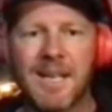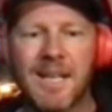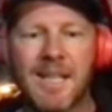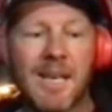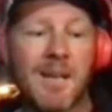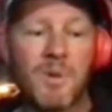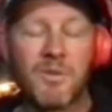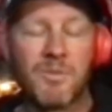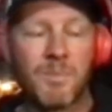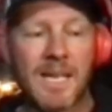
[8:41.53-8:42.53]
And then I
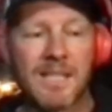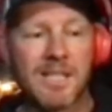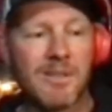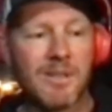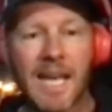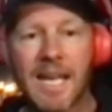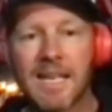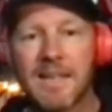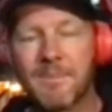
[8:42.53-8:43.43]
moved back to the UK,